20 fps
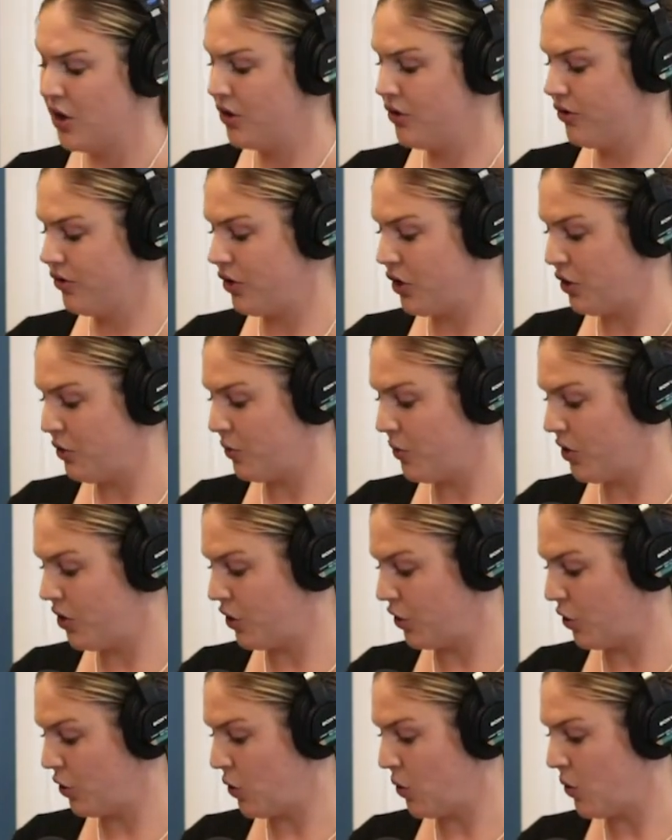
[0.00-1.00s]
So
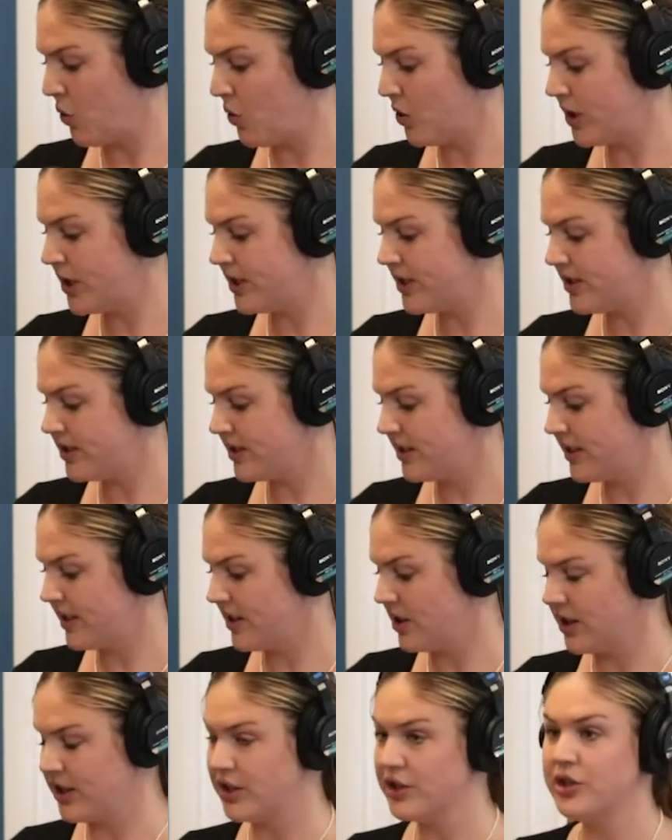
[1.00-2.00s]
the court.
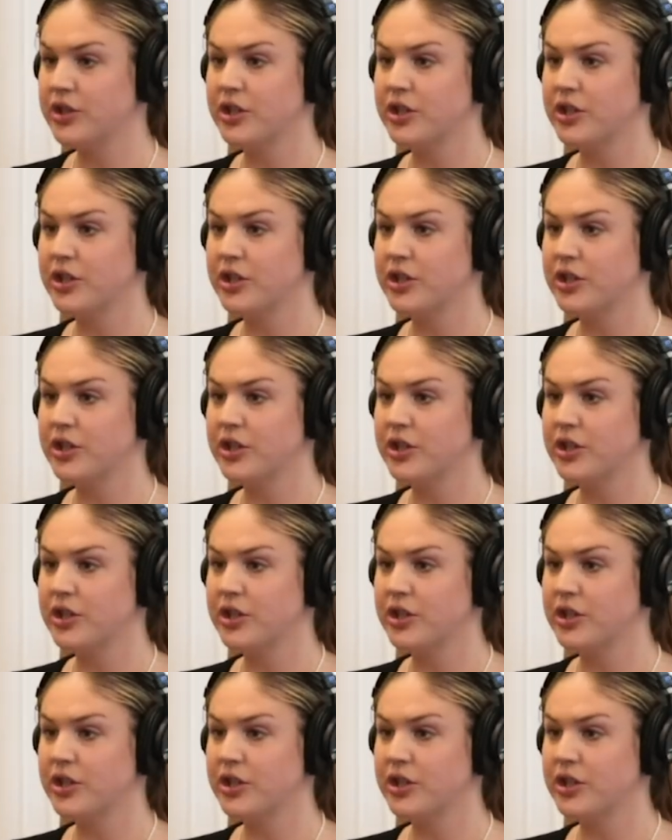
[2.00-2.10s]
Well, the, what's,